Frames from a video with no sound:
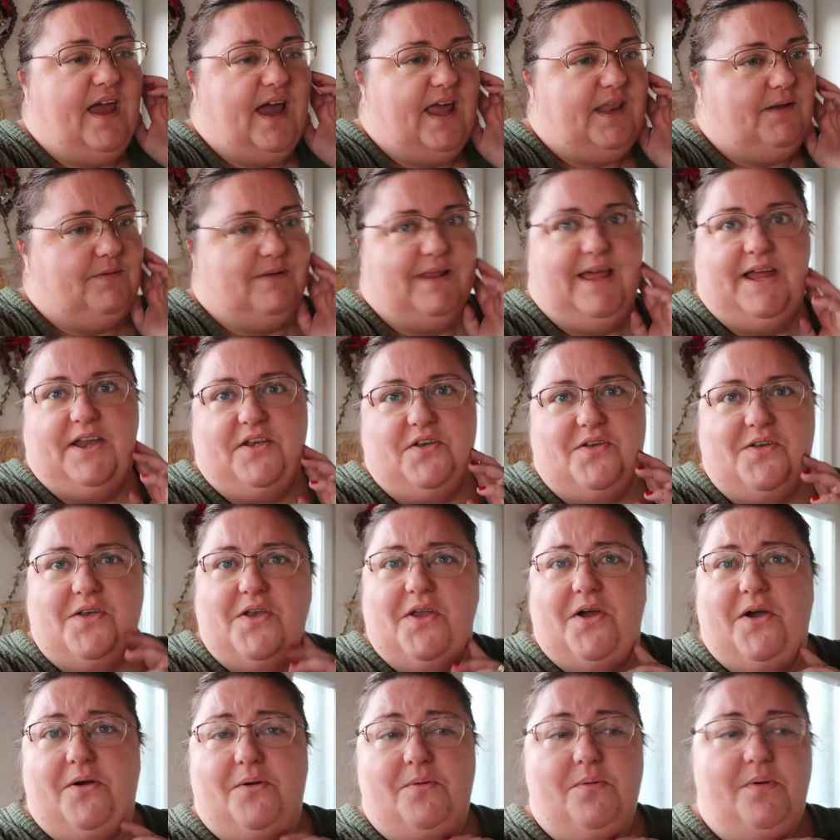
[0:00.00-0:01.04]
And they were like,
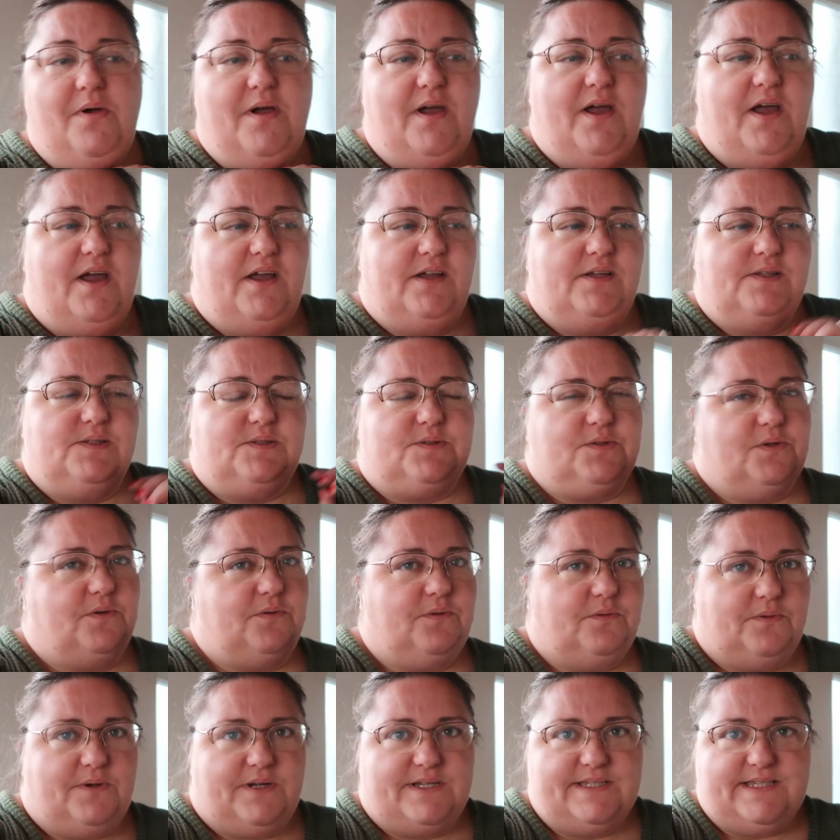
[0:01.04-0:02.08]
no.
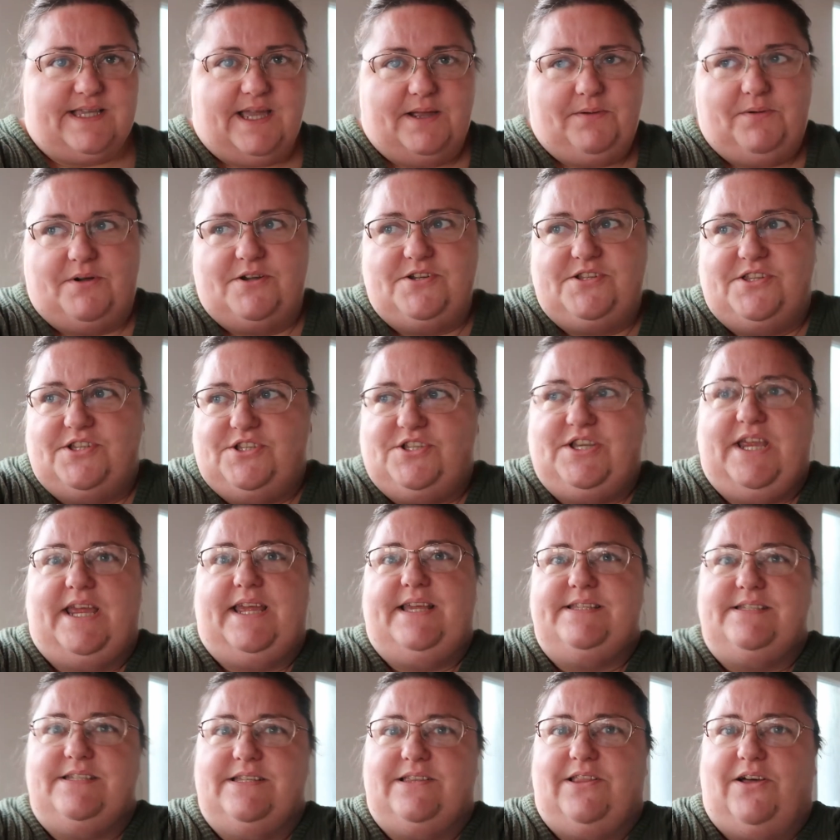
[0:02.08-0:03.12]
So, because I watch The
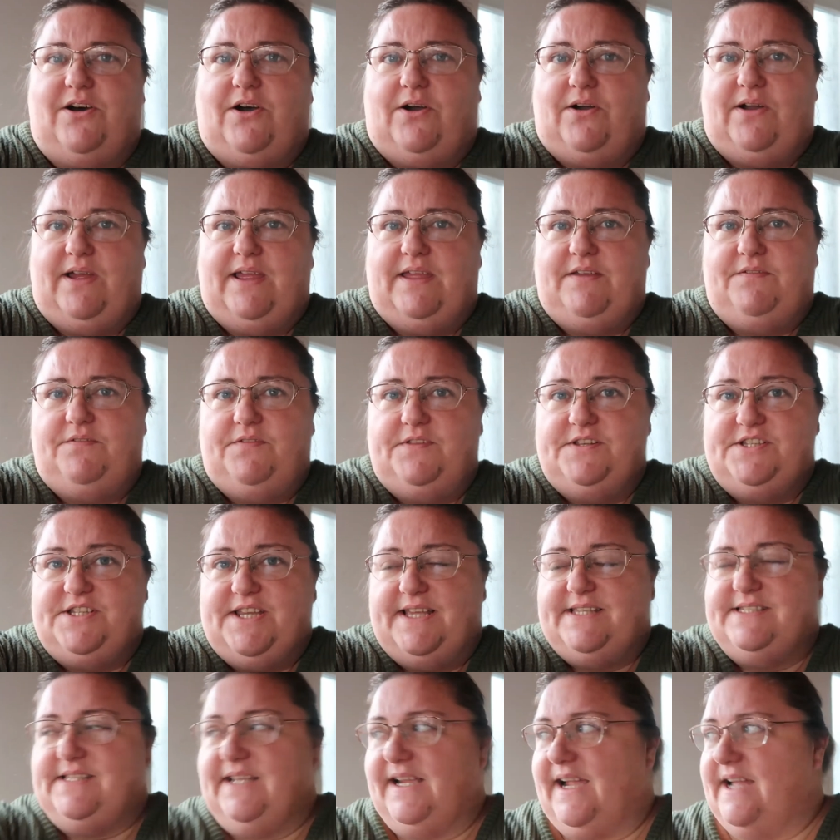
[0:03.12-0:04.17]
Chaser a lot, if The
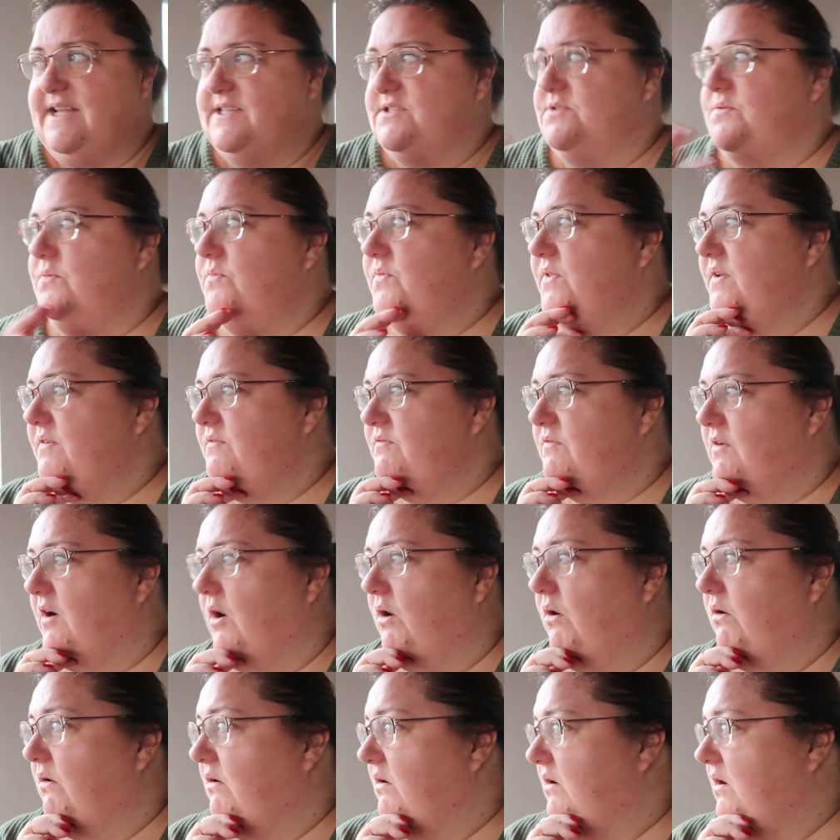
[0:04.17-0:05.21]
Chaser gets something
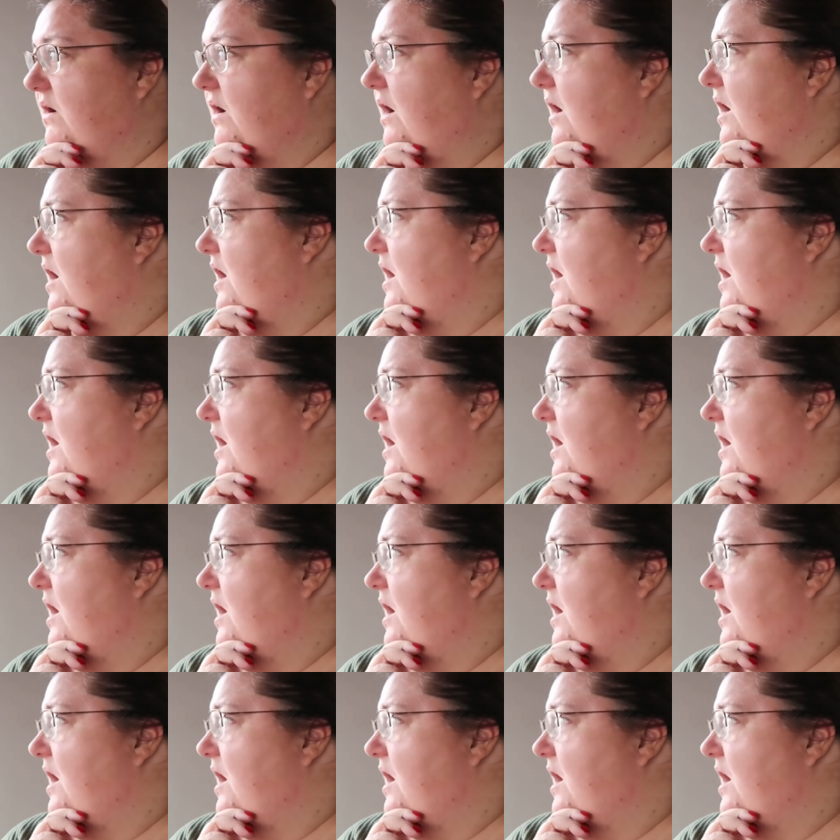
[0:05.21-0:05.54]
wrong,